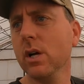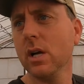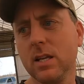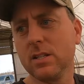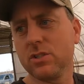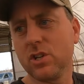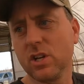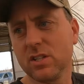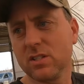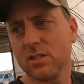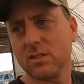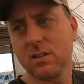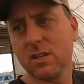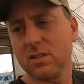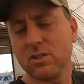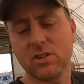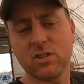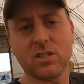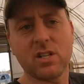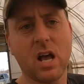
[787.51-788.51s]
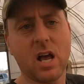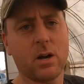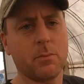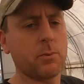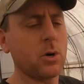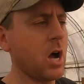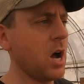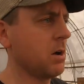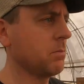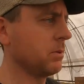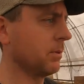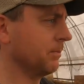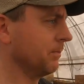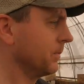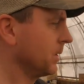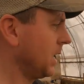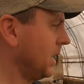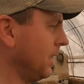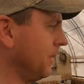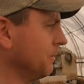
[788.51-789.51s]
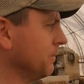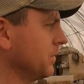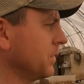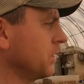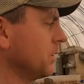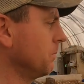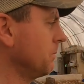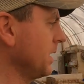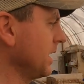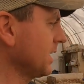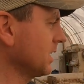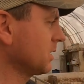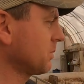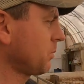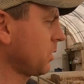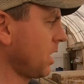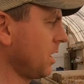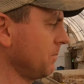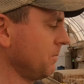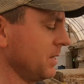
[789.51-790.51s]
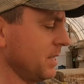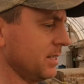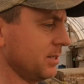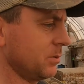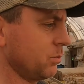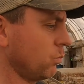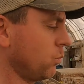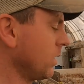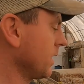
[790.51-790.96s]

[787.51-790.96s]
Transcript: It's just, it's just not a problem. Um, the biggest problem is